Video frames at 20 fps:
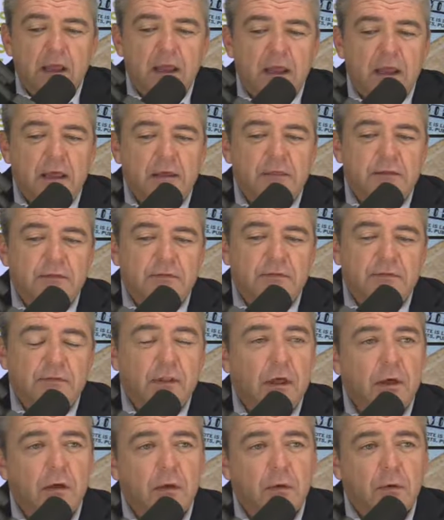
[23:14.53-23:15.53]
in the
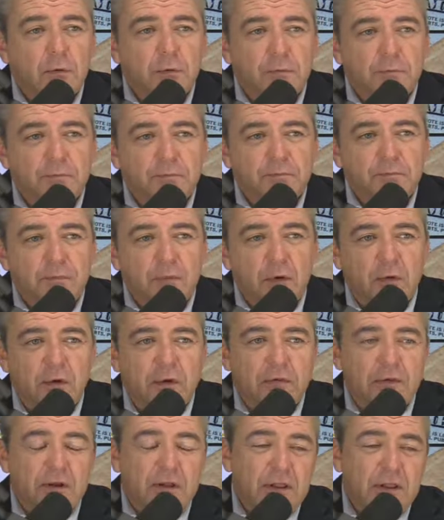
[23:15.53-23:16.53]
snow or
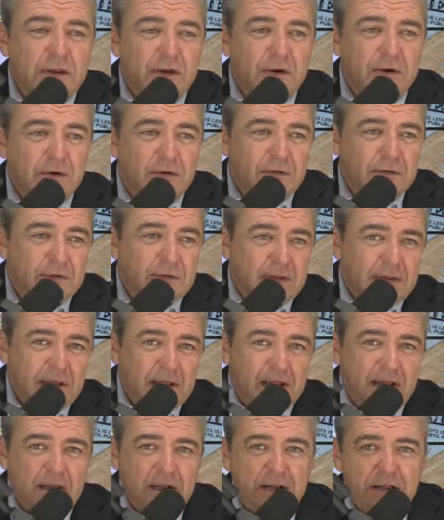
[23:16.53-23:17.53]
in the clear
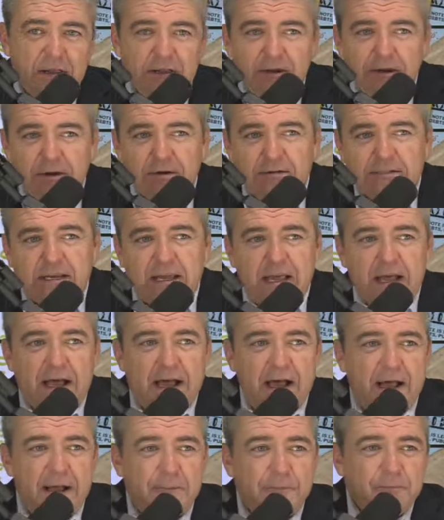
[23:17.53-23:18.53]

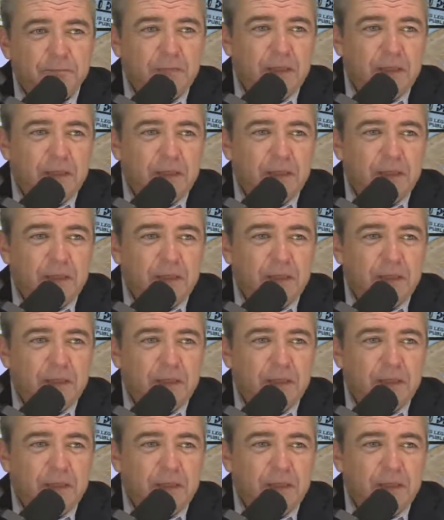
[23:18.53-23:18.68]
sky.